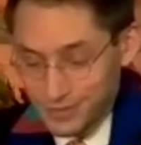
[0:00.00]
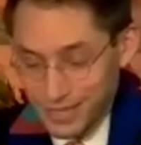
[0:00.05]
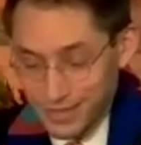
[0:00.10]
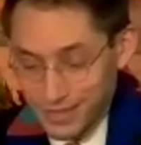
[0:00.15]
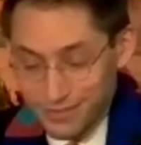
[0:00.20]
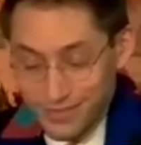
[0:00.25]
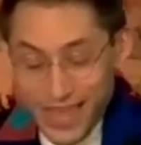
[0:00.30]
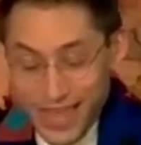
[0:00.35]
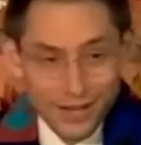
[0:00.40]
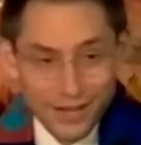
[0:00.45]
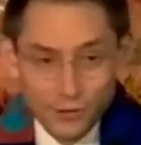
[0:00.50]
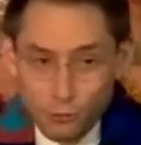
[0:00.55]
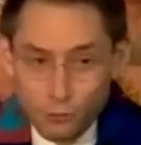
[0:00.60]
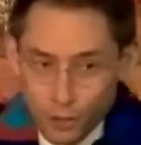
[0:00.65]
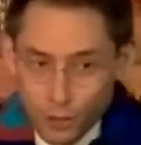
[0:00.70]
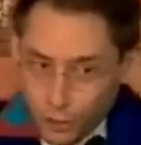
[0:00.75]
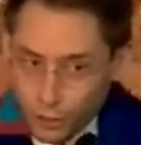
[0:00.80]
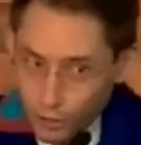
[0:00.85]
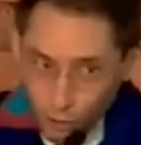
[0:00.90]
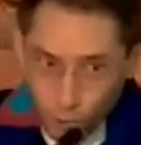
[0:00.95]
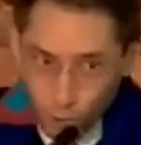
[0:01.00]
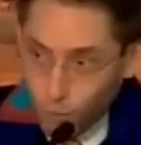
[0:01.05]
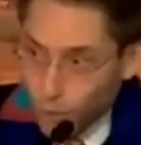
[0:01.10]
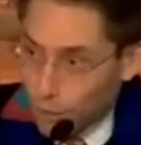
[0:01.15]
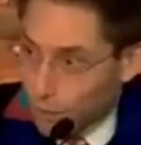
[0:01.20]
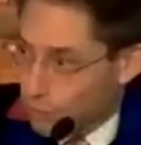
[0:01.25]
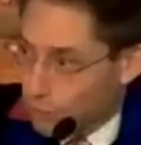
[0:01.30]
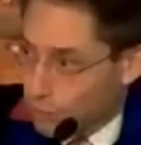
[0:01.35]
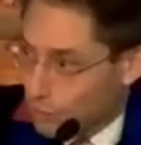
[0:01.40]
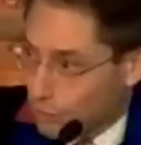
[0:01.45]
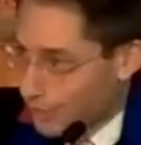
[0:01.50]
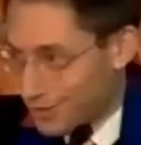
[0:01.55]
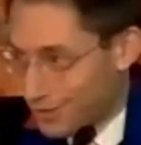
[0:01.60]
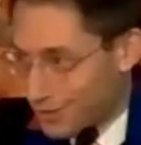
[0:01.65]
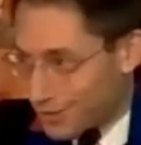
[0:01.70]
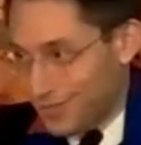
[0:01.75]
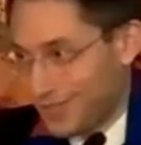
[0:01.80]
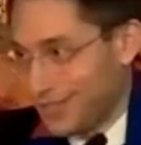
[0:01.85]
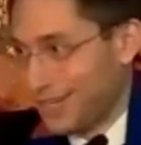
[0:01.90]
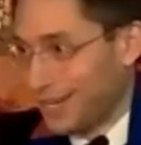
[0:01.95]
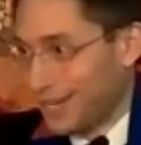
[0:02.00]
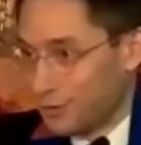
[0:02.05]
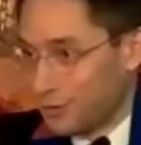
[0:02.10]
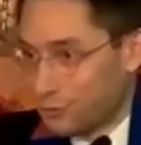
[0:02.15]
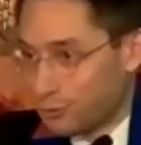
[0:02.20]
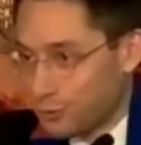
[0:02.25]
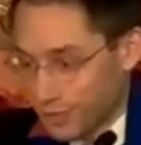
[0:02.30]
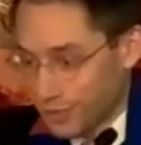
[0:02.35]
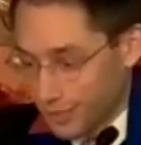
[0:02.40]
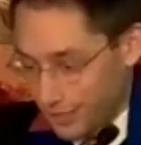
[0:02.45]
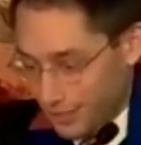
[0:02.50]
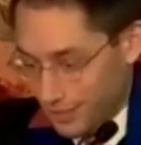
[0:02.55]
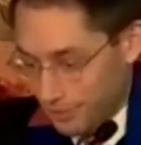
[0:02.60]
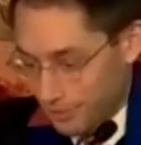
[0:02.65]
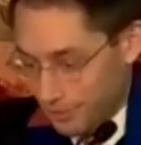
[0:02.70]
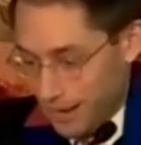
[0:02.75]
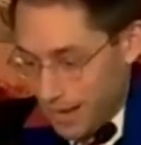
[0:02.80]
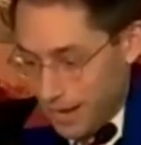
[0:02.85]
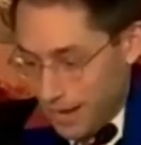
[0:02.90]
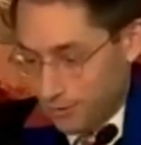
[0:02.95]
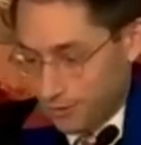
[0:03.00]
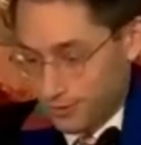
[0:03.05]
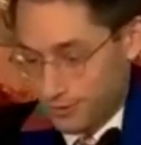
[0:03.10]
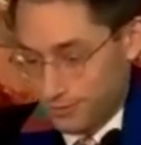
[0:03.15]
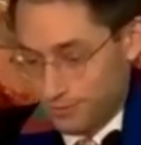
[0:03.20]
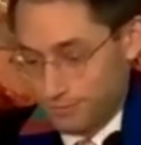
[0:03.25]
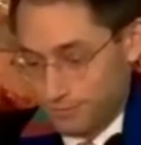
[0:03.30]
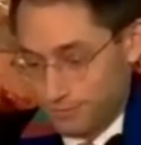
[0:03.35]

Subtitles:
That is what wokeness is really about.